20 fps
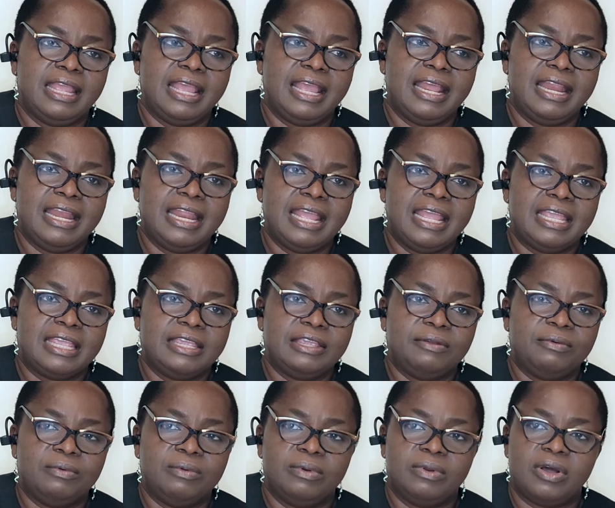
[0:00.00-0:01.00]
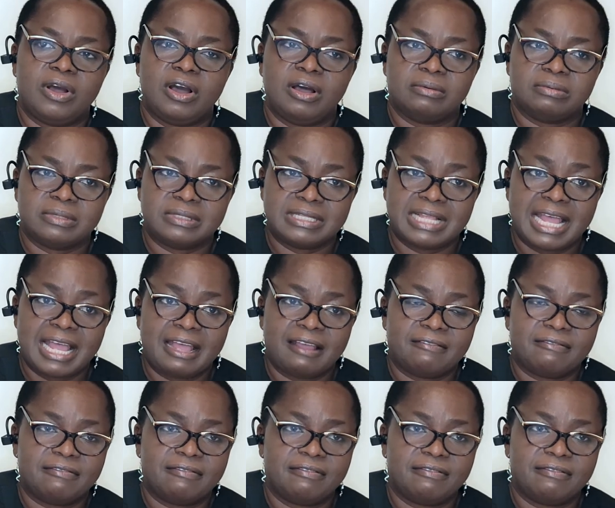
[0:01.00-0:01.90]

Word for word: NAE will observe.